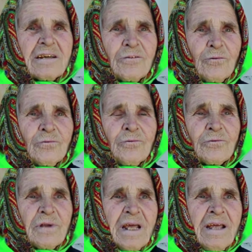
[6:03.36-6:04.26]
were walking
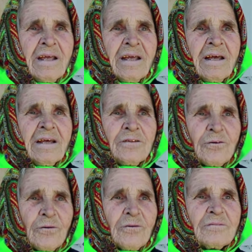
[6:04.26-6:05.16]
down the rain,
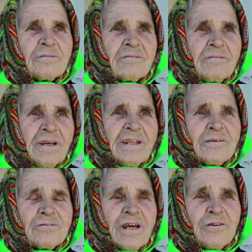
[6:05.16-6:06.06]
was going
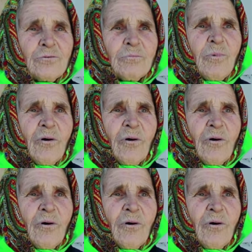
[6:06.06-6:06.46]
as well.